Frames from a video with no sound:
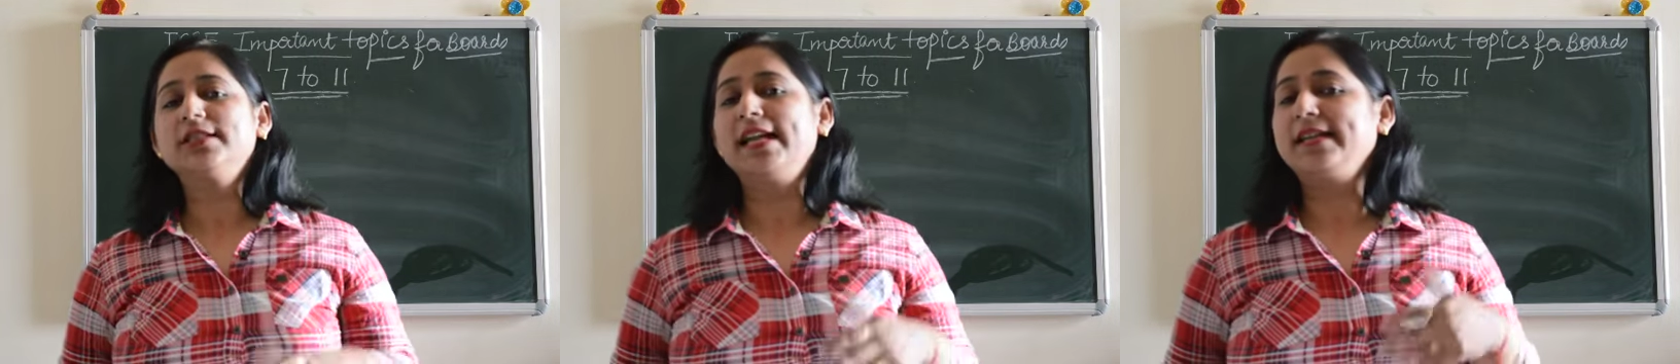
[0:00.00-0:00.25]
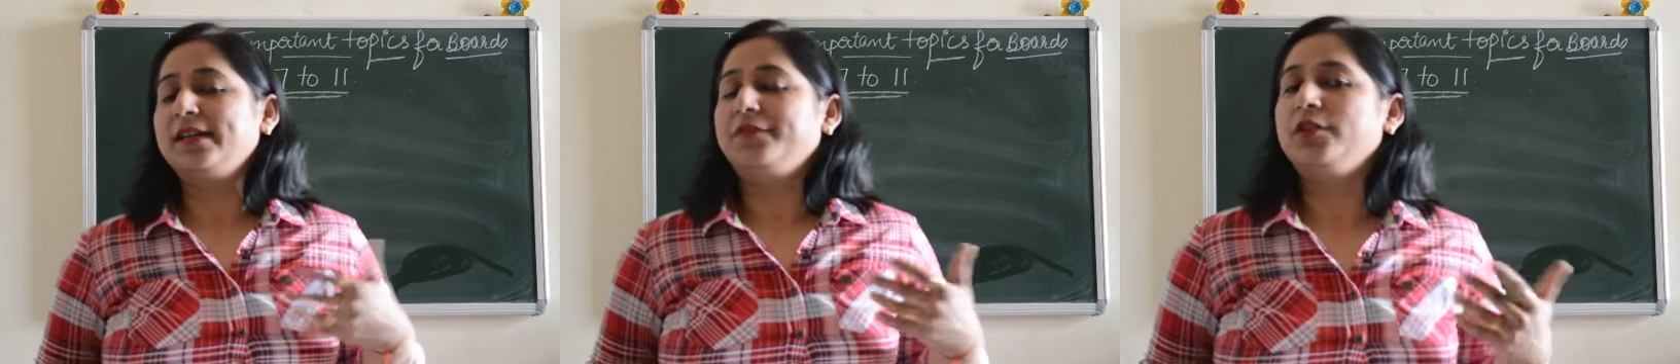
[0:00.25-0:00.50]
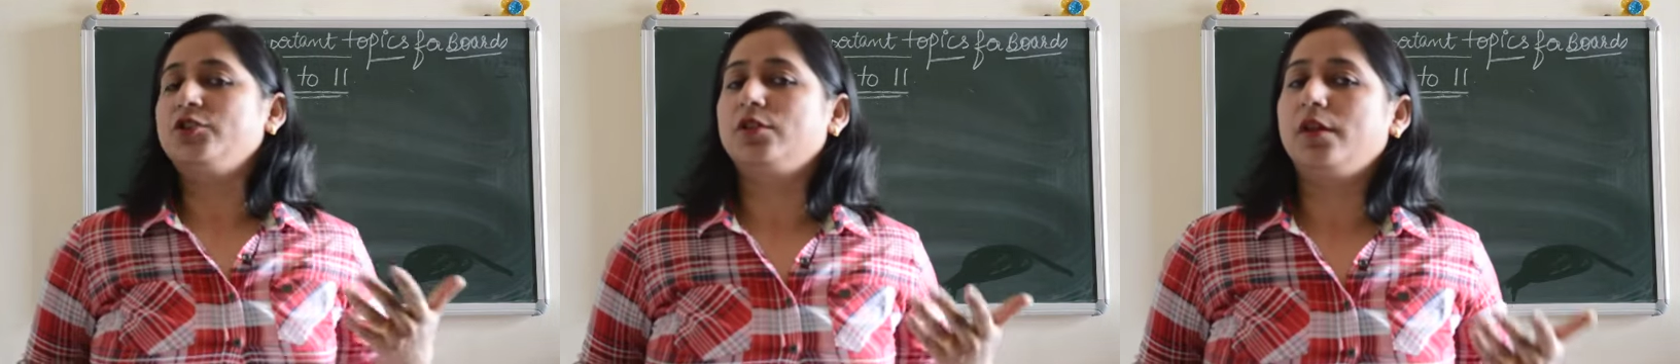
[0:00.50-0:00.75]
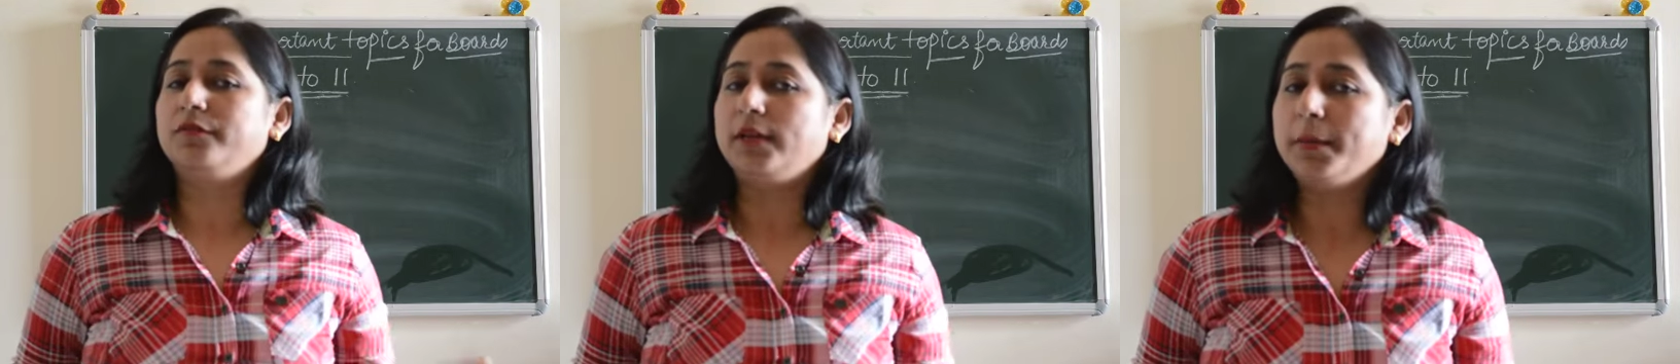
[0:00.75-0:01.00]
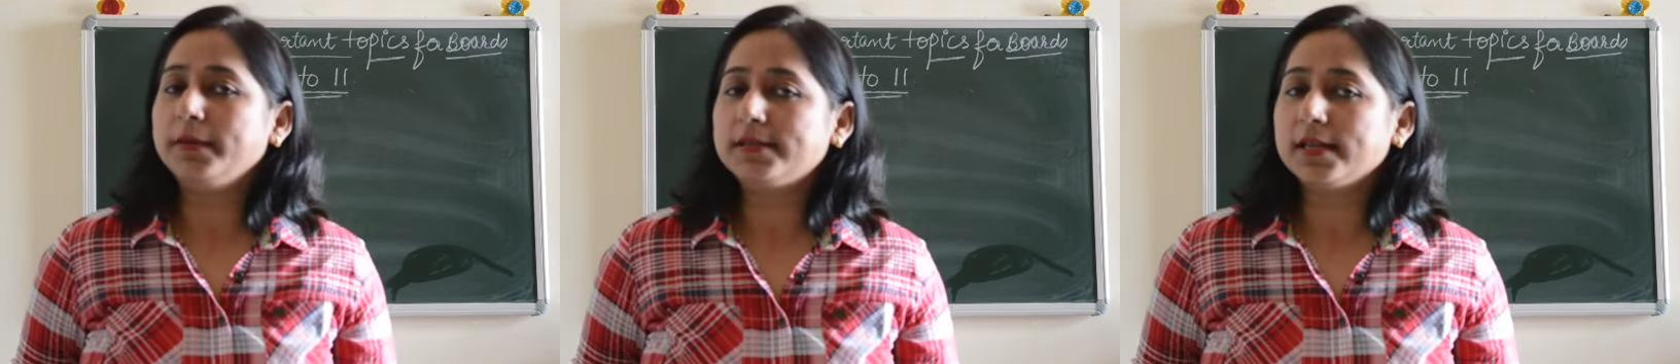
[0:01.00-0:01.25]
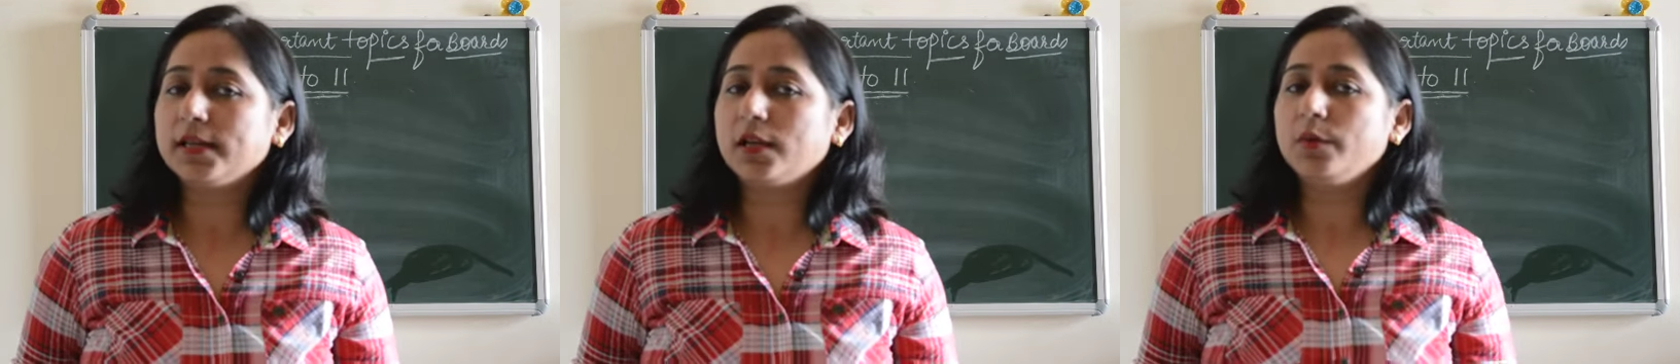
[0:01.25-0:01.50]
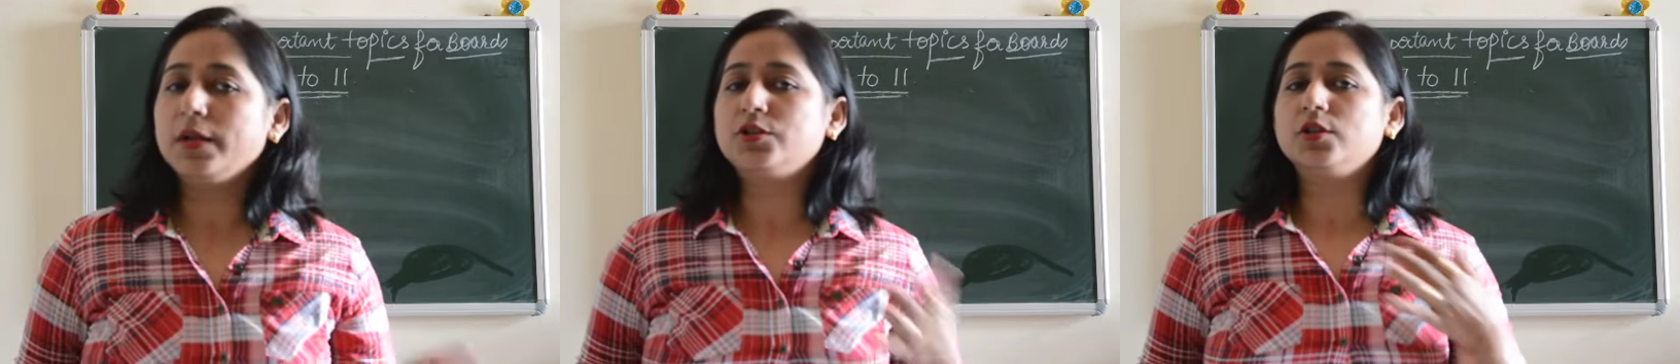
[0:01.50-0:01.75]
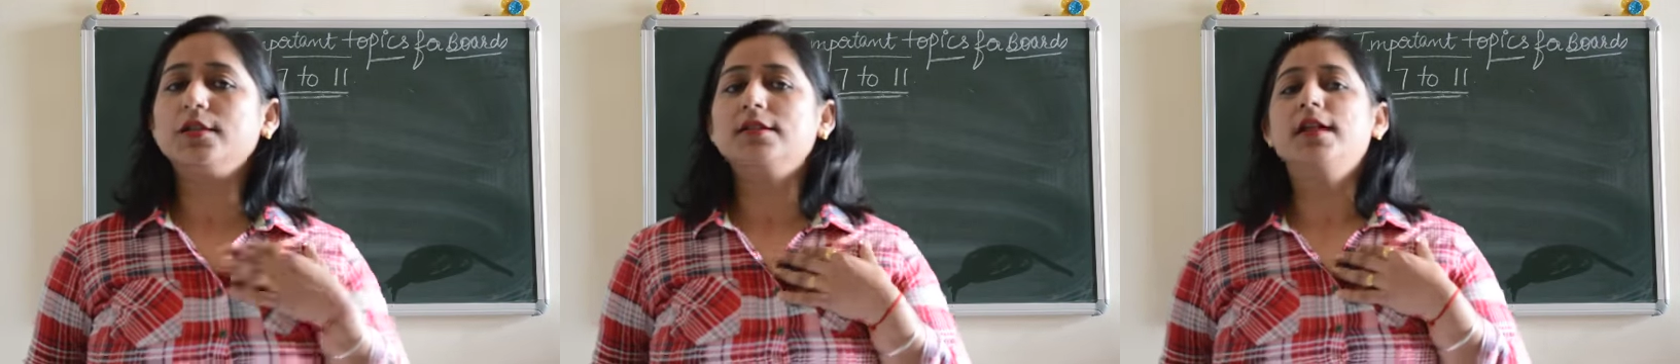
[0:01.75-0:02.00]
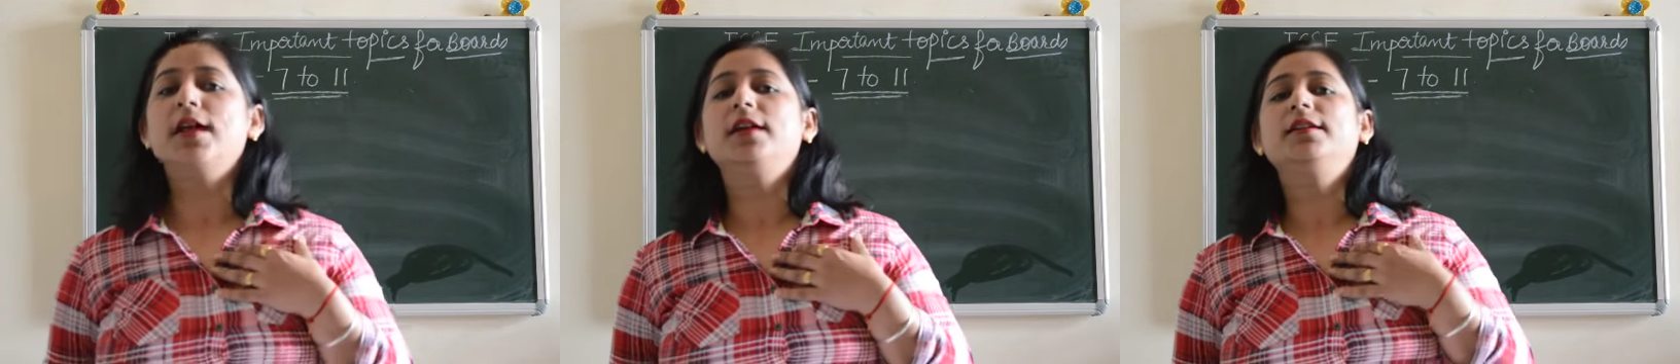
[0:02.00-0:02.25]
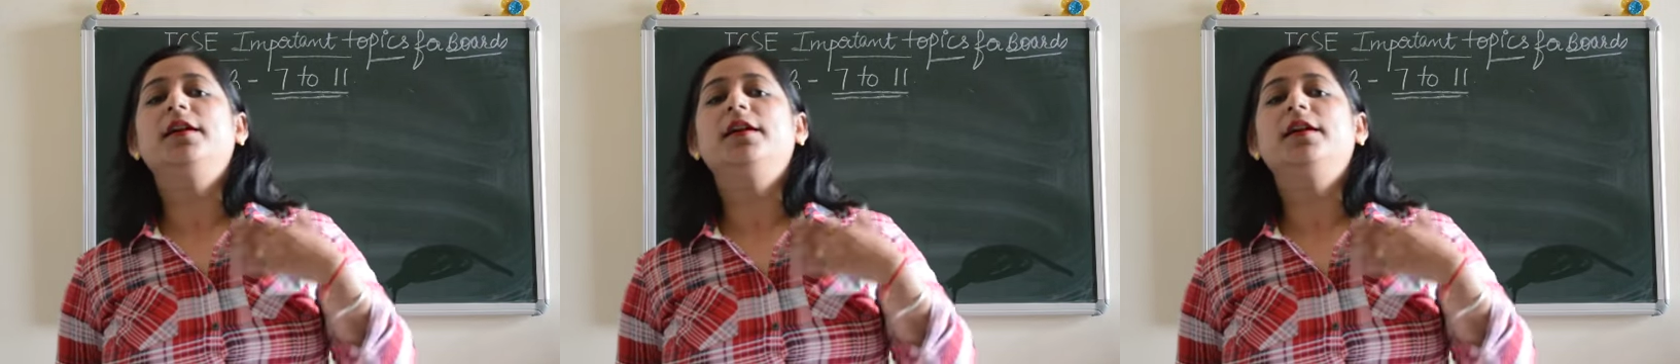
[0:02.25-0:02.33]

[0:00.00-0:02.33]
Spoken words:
like definition of double circulation is there,